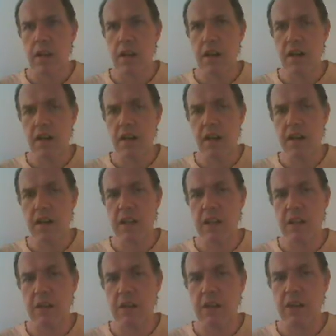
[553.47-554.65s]
are the
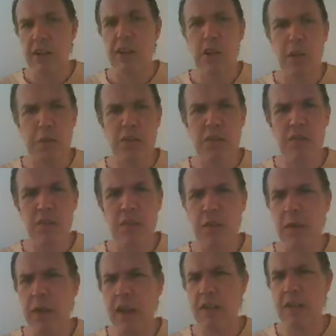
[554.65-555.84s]
only humans
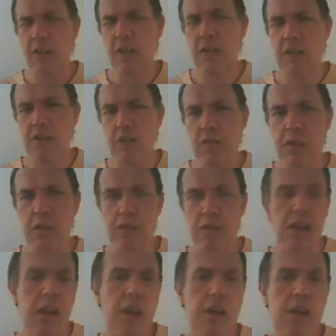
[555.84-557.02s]
who had knowledge of
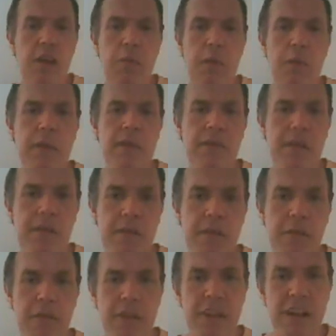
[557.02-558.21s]
this. You might be dealing
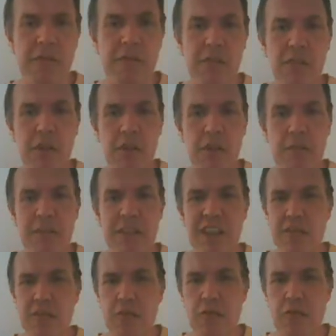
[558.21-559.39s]
with an unresolved
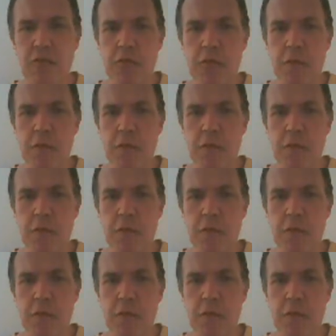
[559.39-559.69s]
issue,